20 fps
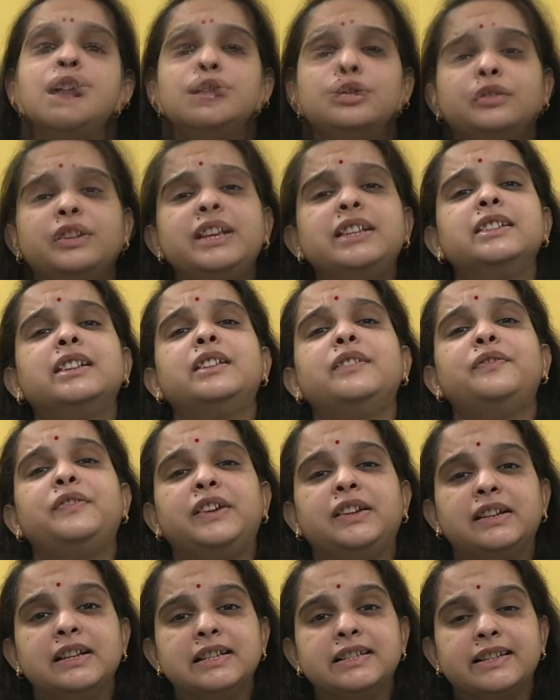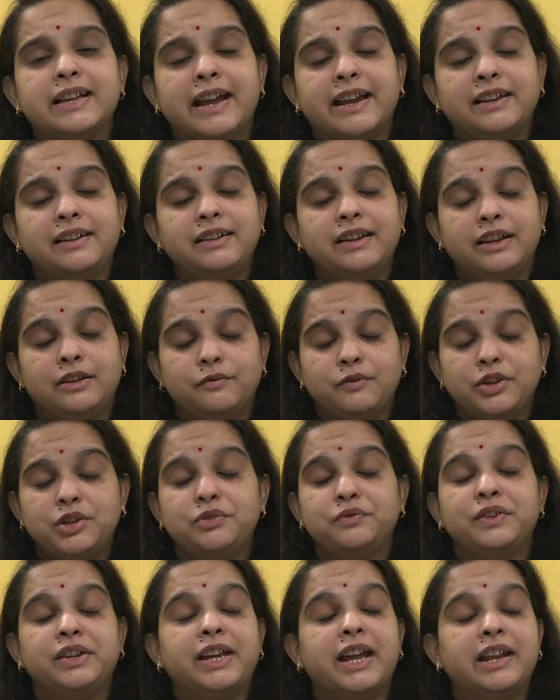So these are the fetal sign in
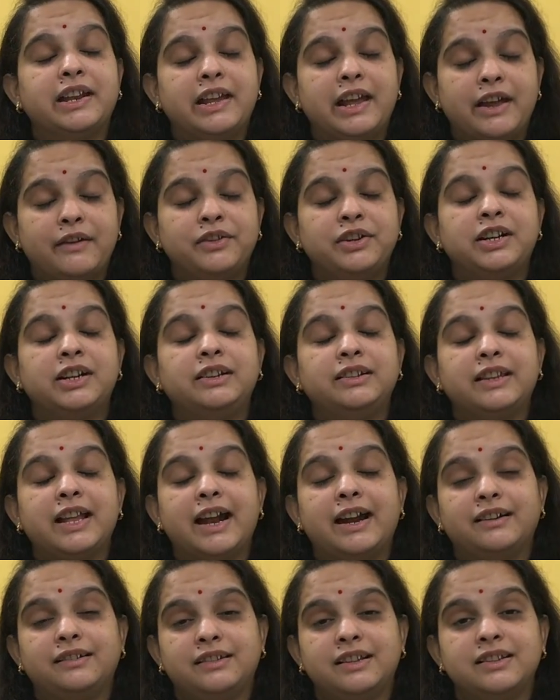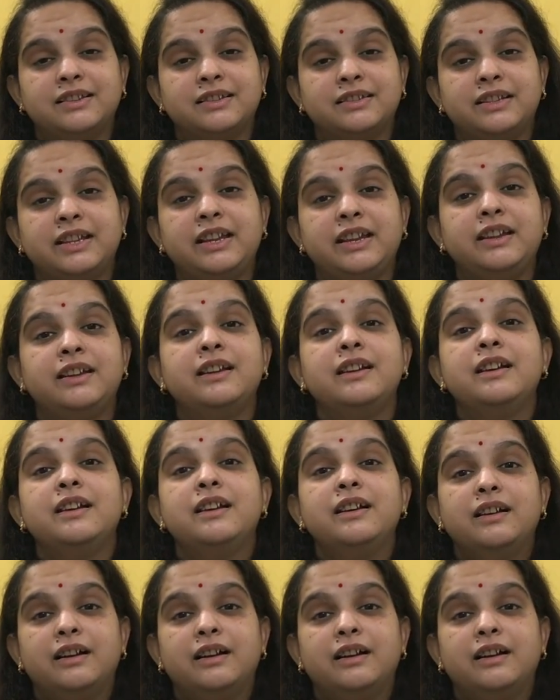which we can evident that this is the